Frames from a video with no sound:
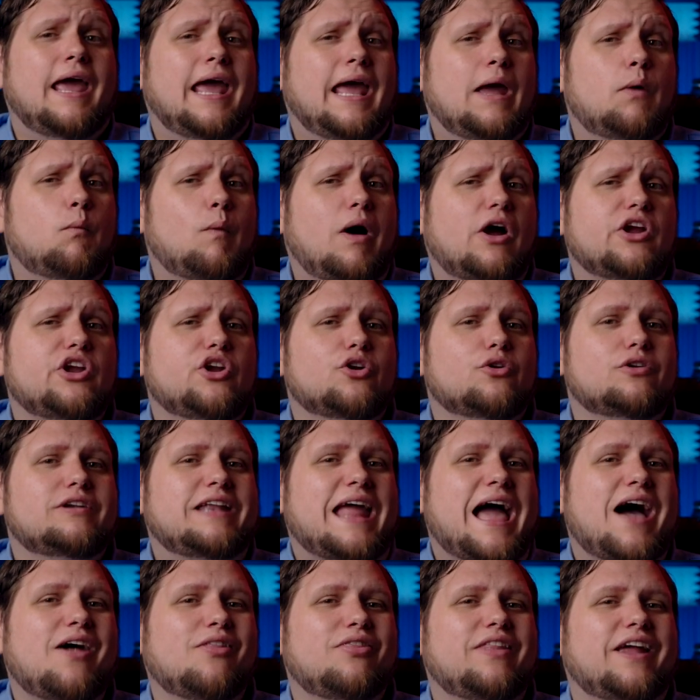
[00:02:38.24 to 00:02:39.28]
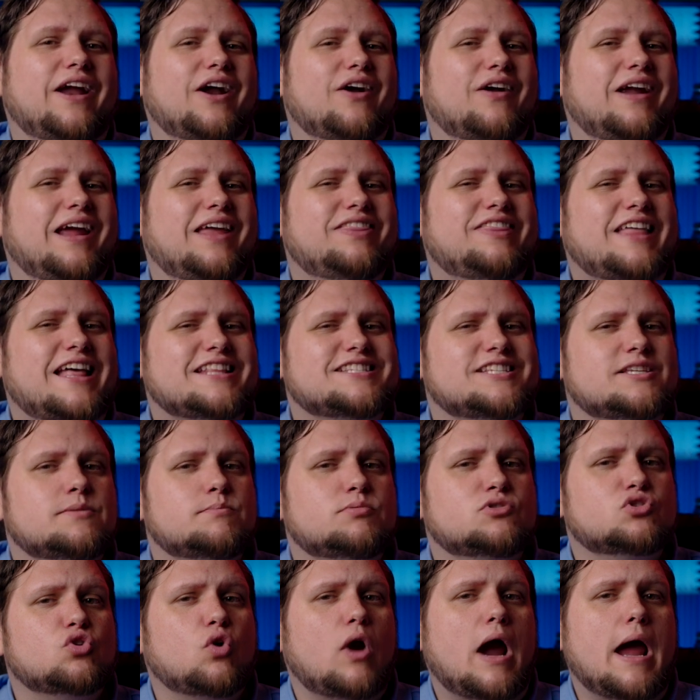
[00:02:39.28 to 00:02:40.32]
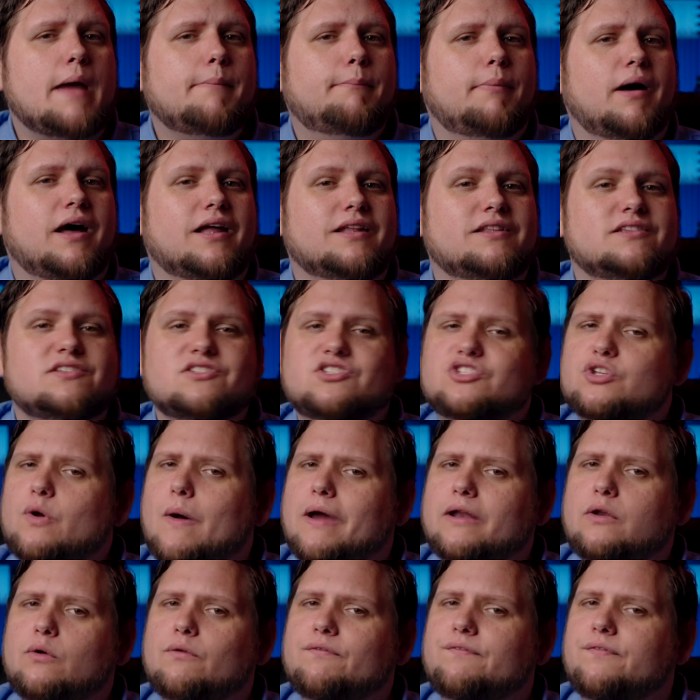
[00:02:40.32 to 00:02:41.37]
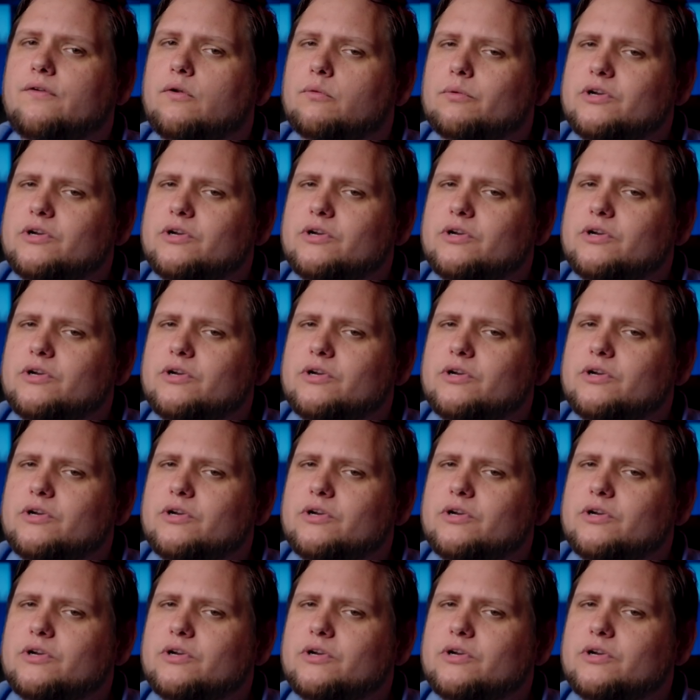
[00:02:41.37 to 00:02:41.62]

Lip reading: And while you're down there, hit that subscribe button so I don't feel